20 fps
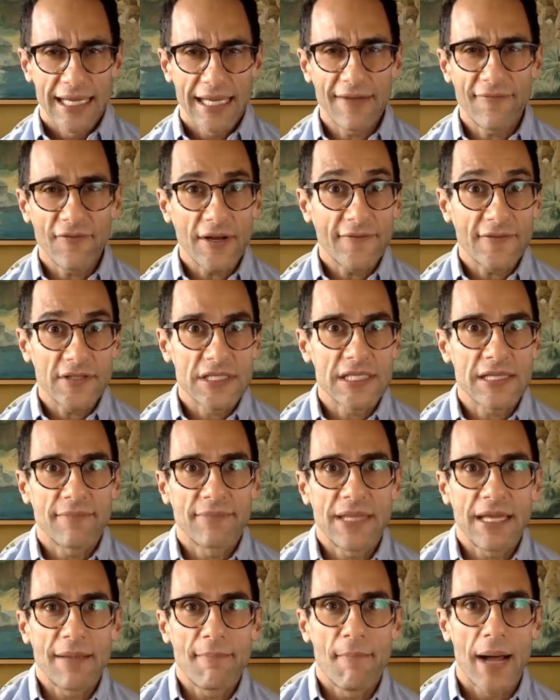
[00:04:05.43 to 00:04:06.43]
Even if it's
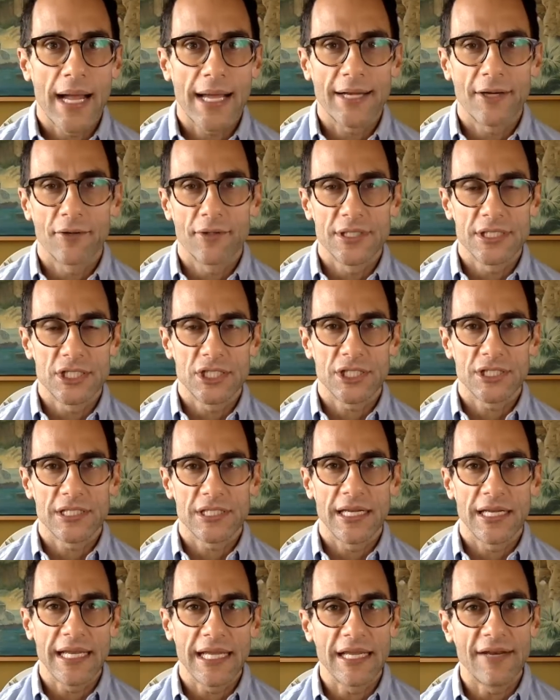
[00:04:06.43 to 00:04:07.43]
something minor as
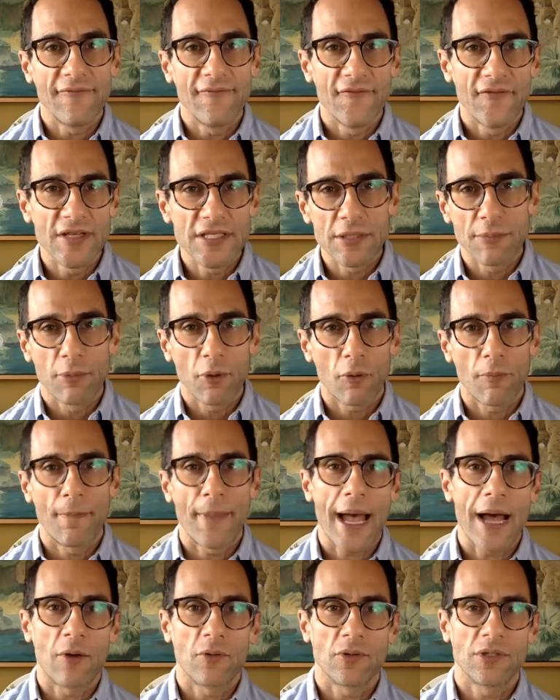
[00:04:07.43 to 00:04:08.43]
just an invisible
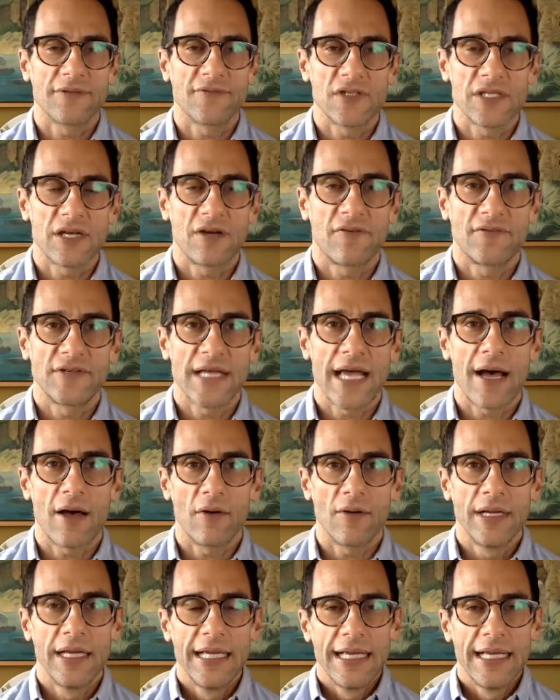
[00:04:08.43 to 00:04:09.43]
bout of
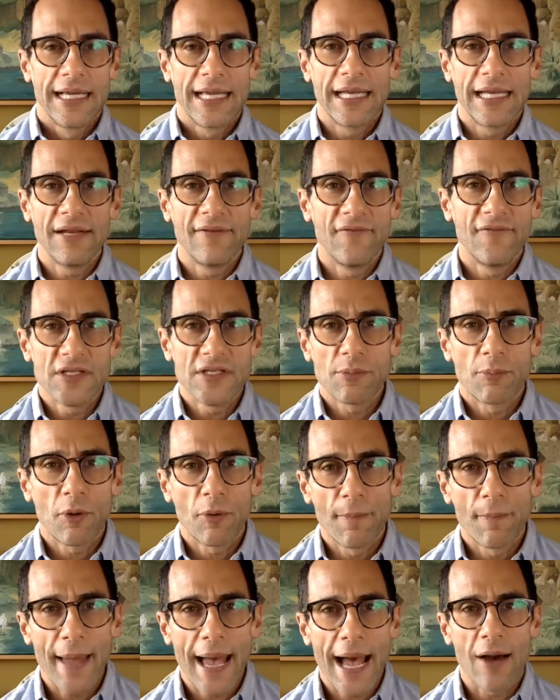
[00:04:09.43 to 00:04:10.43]
self-doubt, an
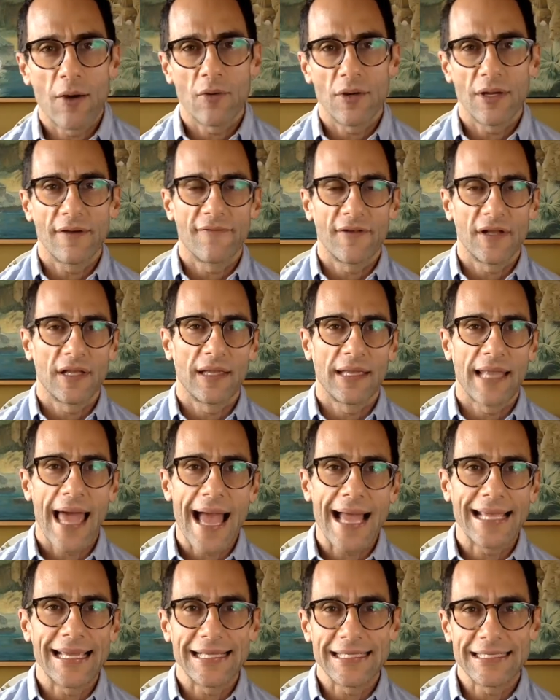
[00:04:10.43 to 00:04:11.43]
invisible bout of a
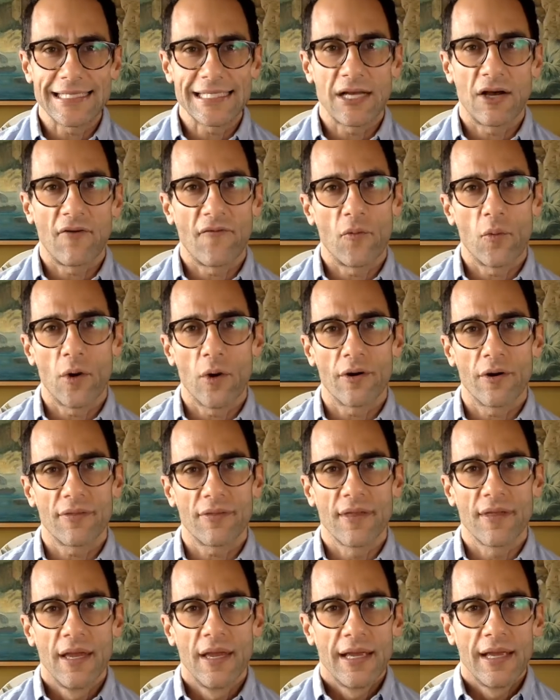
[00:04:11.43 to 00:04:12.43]
lagging
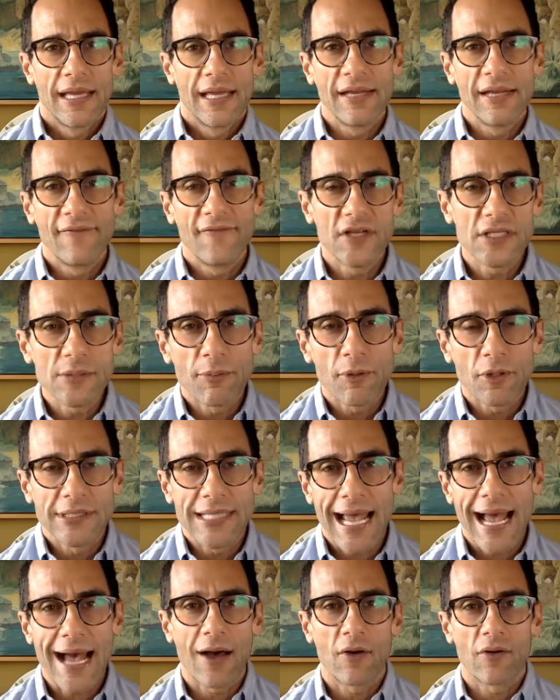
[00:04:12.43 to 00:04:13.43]
self-worth, an invisible
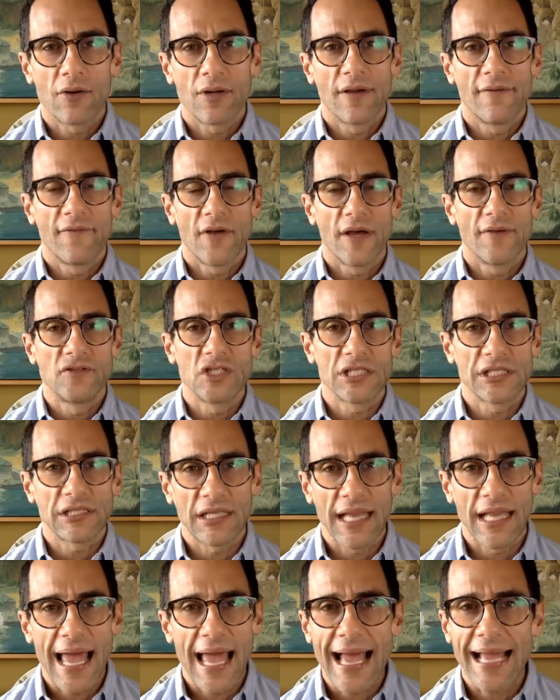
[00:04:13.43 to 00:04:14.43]
doubt of just
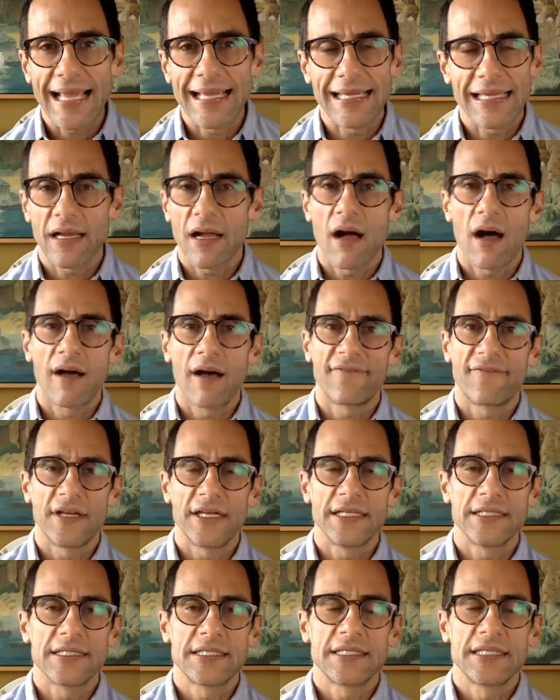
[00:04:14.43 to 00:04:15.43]
lagging
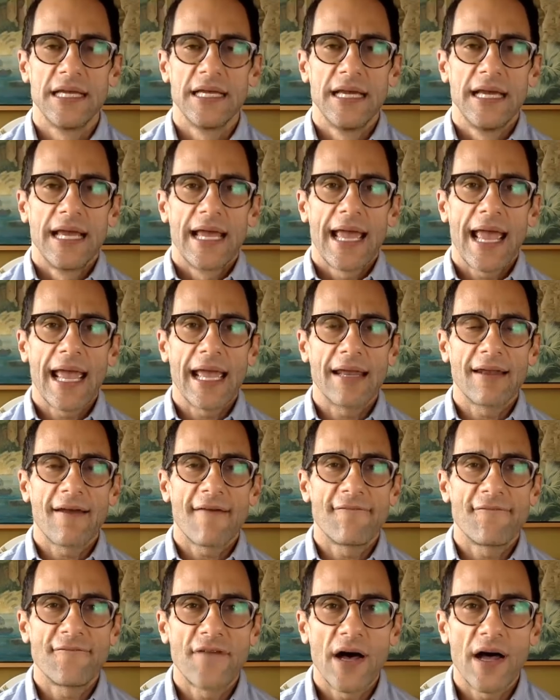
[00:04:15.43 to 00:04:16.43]
confidence. And
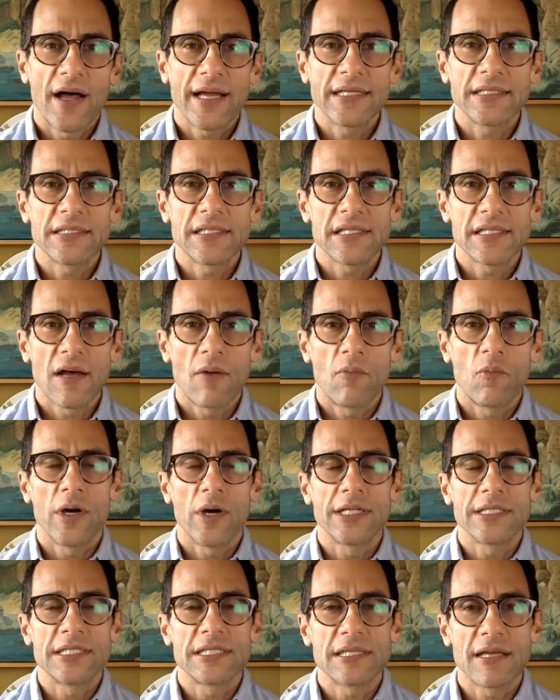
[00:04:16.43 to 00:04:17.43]
find
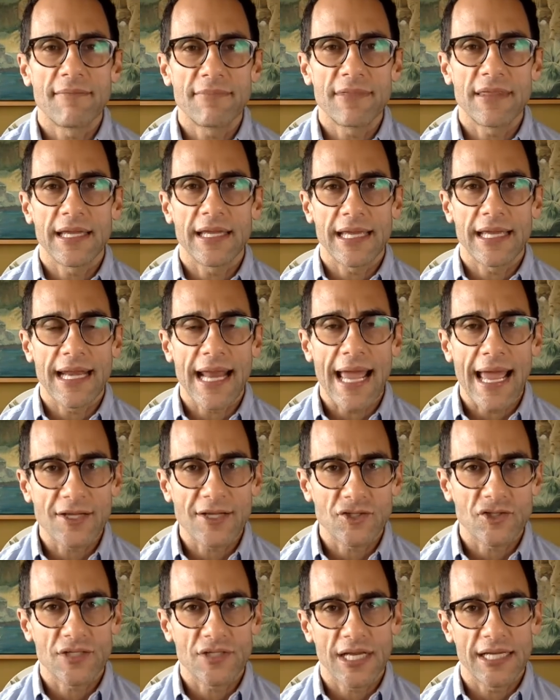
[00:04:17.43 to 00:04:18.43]
something, an
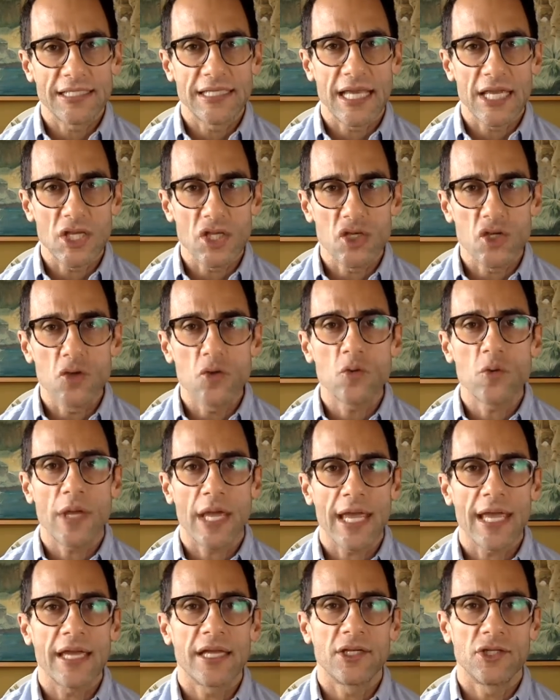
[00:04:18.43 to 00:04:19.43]
exercise that you
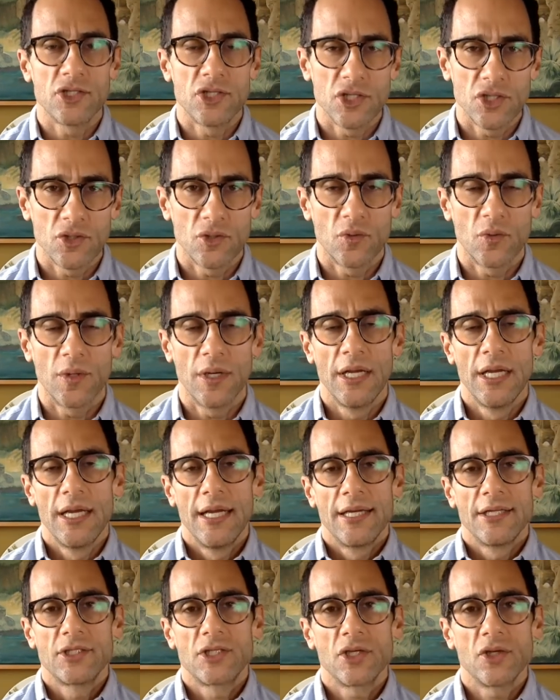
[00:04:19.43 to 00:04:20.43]
can do
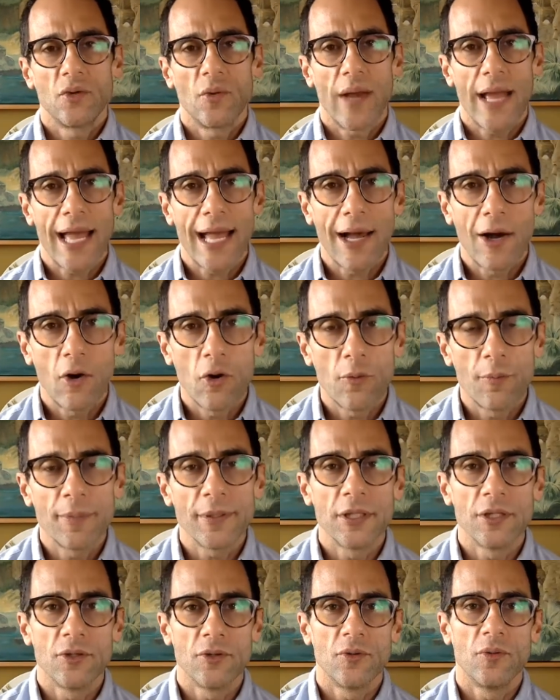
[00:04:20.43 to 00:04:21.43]
to help
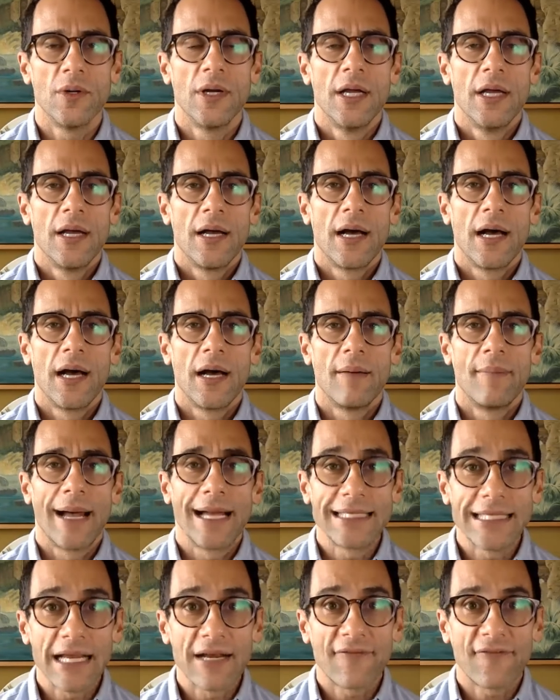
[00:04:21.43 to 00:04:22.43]
you
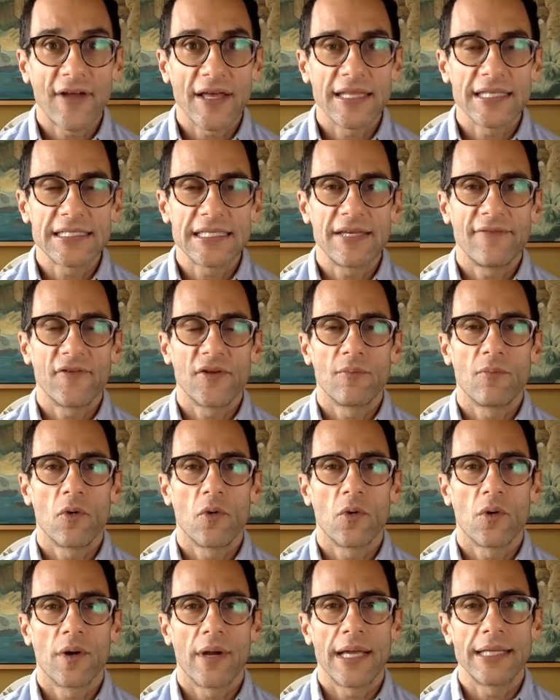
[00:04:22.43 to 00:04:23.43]
identify this even
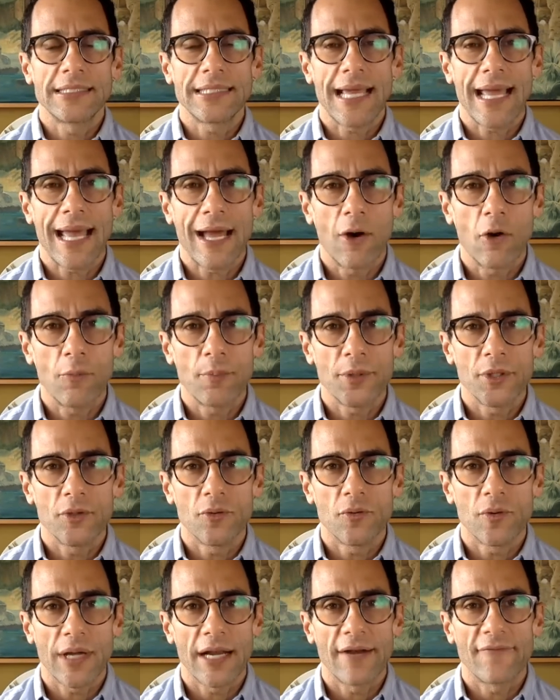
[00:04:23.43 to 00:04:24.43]
more and to help
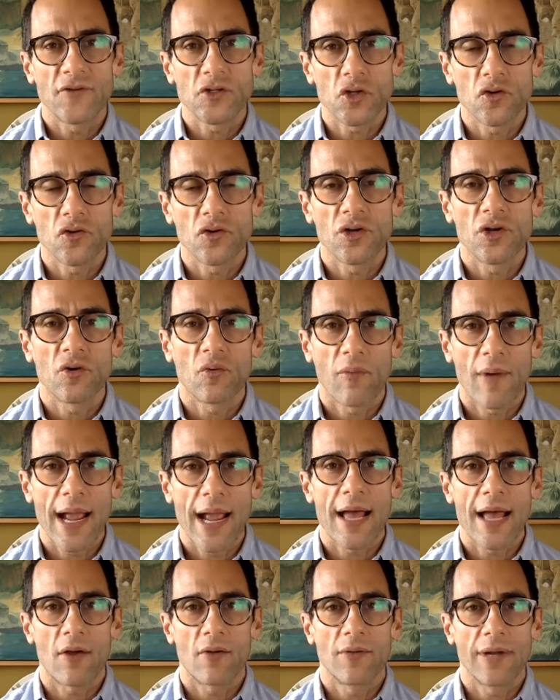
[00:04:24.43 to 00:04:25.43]
you kind of turn it
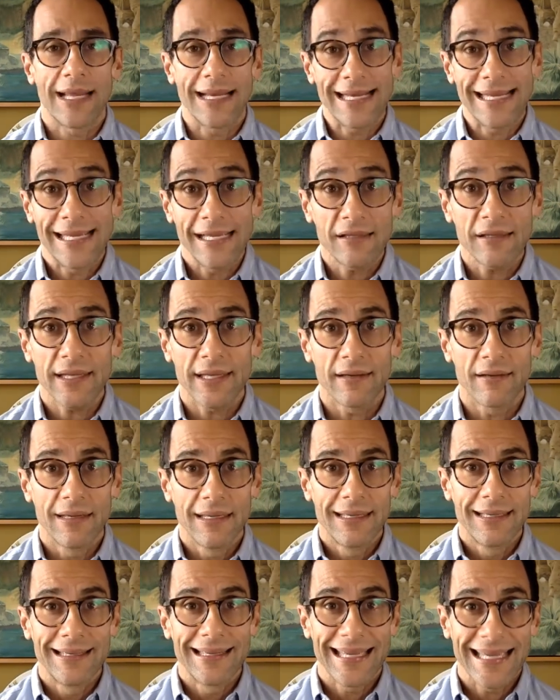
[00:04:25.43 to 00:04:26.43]
around and heal it.
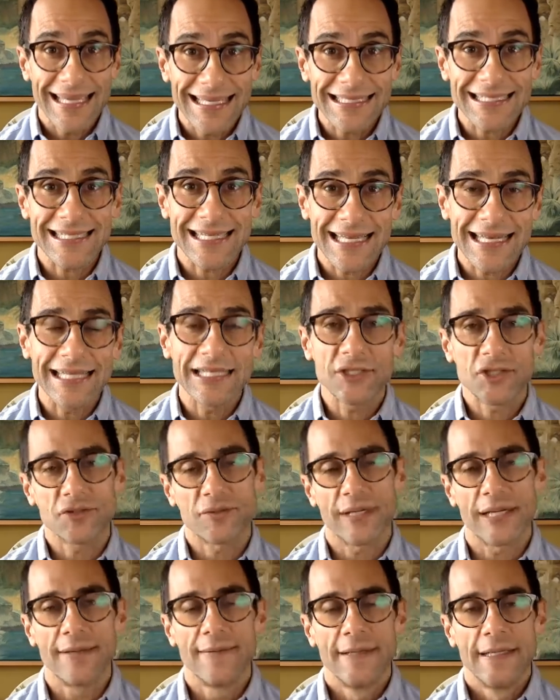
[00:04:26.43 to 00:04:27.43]
It's an
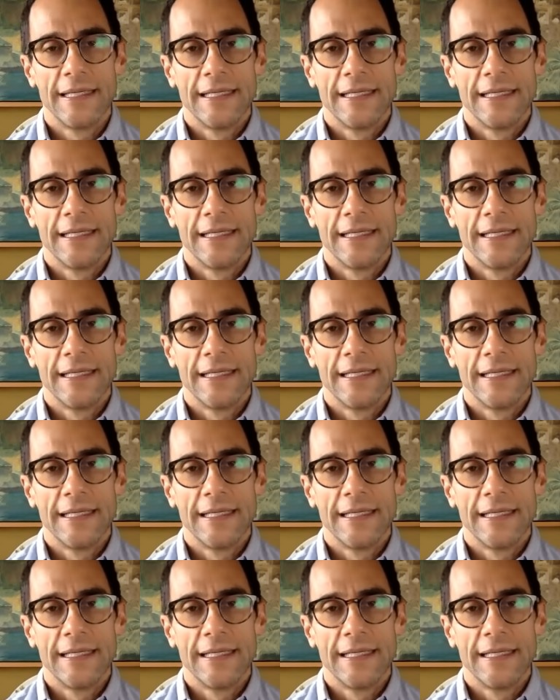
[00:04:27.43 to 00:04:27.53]
injury.